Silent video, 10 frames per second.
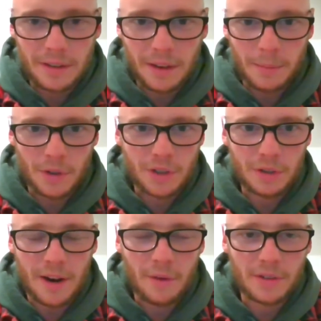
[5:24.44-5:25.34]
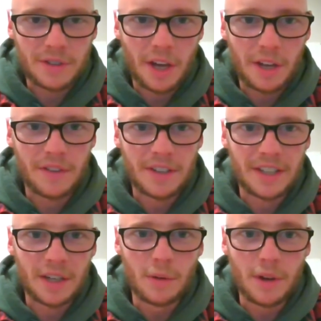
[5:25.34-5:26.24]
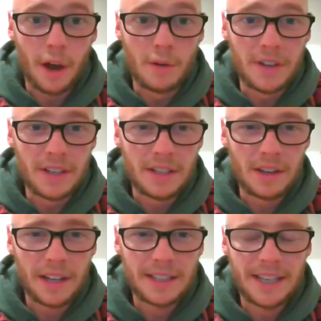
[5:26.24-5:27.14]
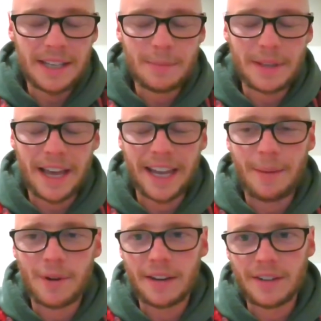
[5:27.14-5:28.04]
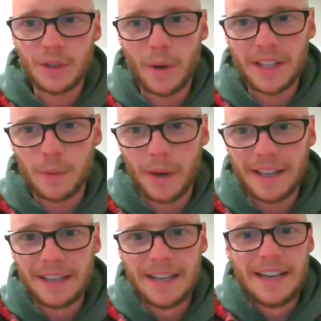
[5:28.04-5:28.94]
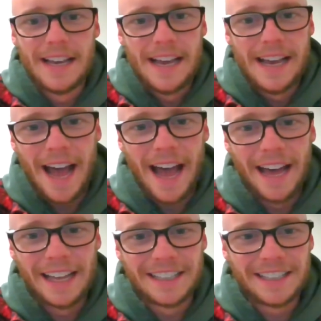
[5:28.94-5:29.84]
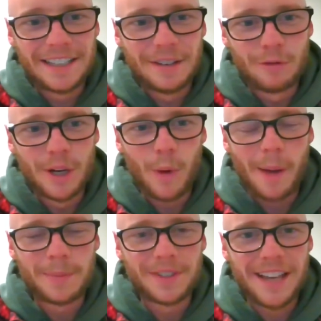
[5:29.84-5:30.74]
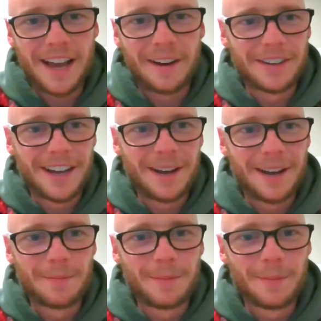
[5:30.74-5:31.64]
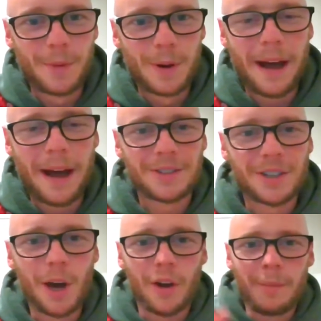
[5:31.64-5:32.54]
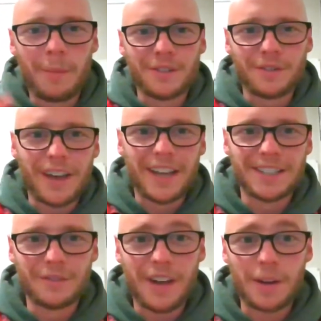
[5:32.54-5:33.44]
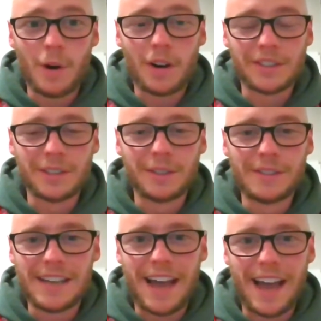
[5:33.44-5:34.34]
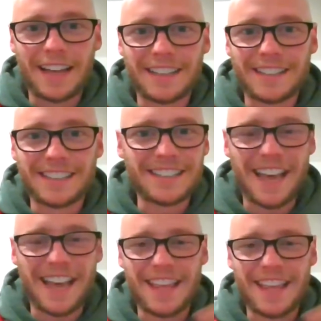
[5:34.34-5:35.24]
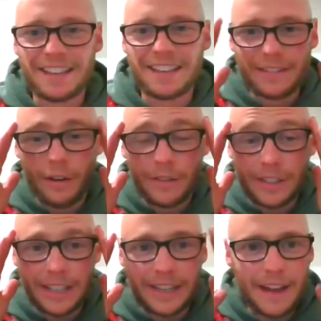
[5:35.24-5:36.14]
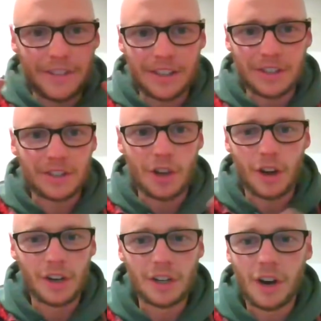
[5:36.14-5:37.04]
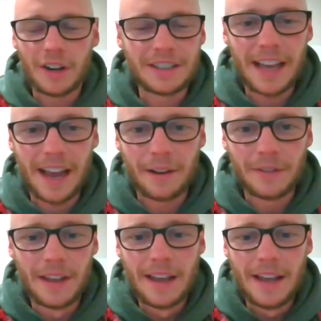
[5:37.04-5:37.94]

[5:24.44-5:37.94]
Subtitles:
I'm not sure everyone's heard of this thing called COVID-19, but that came around in 2020, and it really wiped us out. We were about to go on our mission phase to Vanuatu, and then obviously everything just got locked down.